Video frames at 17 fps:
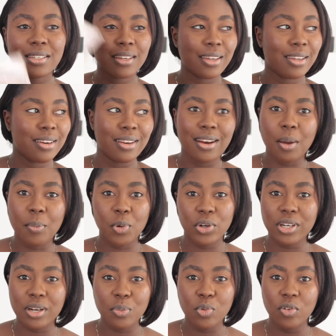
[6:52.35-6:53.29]
and then I'm
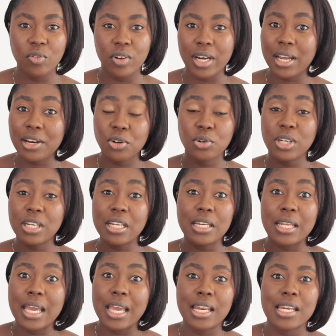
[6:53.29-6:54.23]
on the move and I don't
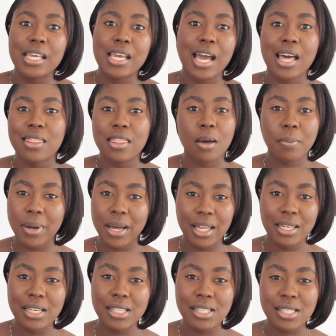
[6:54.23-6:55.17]
need any other
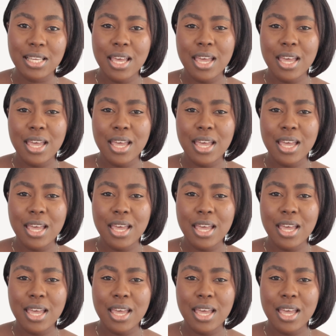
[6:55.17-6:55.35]
palette.